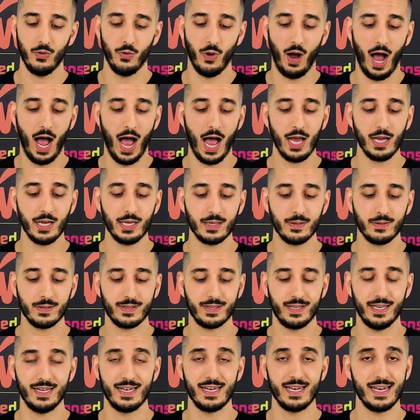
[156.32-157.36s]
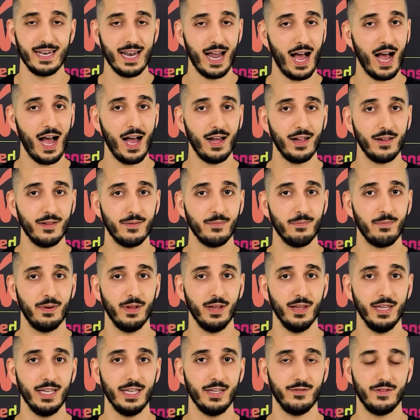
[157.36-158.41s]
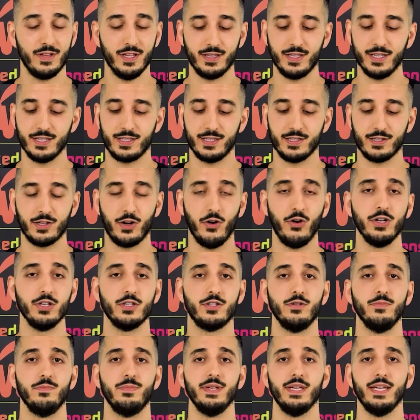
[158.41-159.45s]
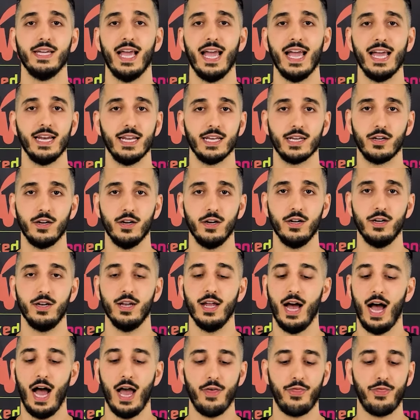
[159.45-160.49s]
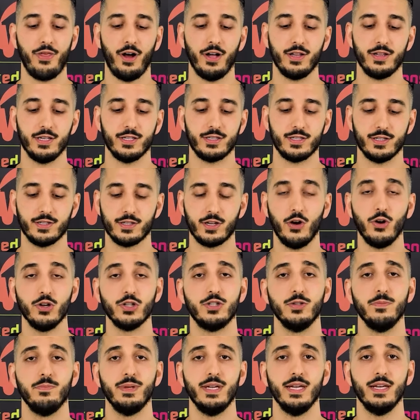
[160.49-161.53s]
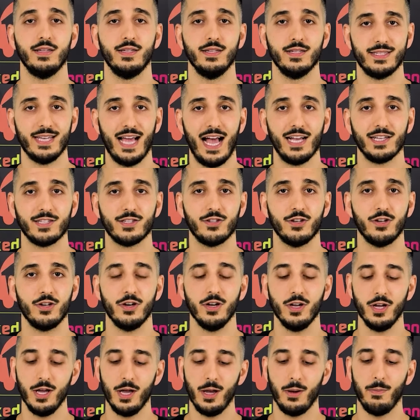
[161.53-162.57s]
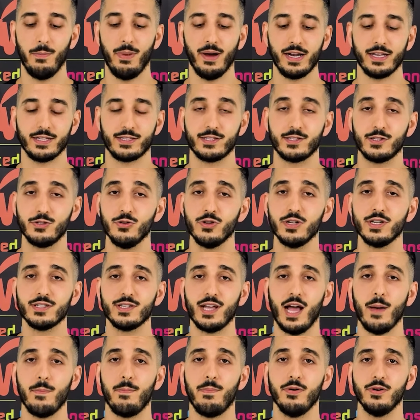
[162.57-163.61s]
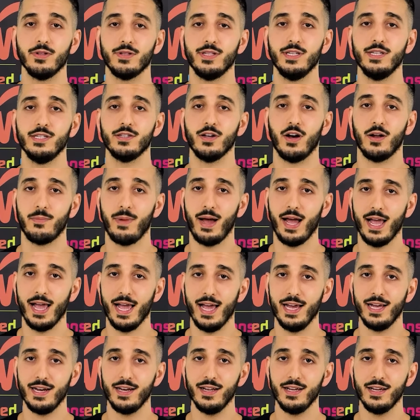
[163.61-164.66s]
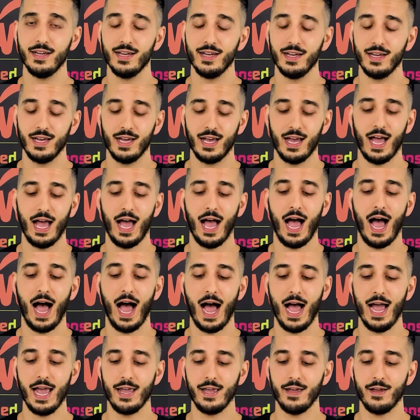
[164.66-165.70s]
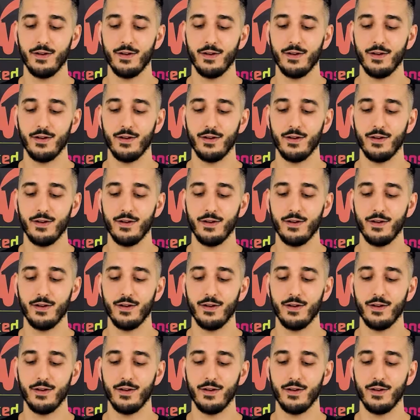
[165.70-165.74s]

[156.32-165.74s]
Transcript: I did not believe that this is going to be any good. I thought this is going to be a disaster, but as soon as I put these on my head, I